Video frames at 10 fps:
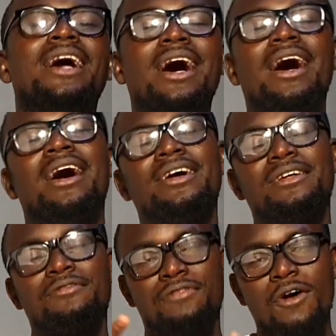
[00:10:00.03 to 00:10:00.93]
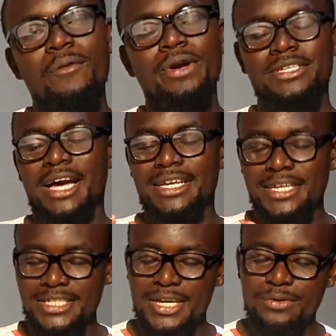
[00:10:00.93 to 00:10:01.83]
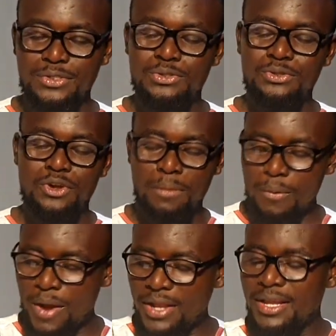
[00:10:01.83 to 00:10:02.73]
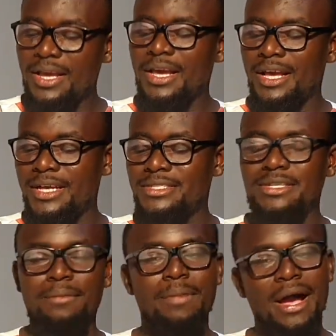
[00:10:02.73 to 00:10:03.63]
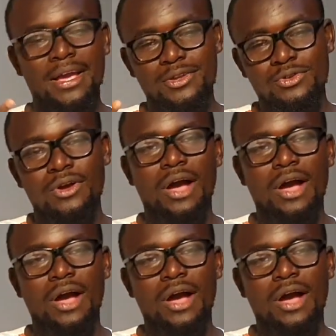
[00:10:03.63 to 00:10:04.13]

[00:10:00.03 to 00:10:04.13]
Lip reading: the 4 ways I just shared with you. Number one is by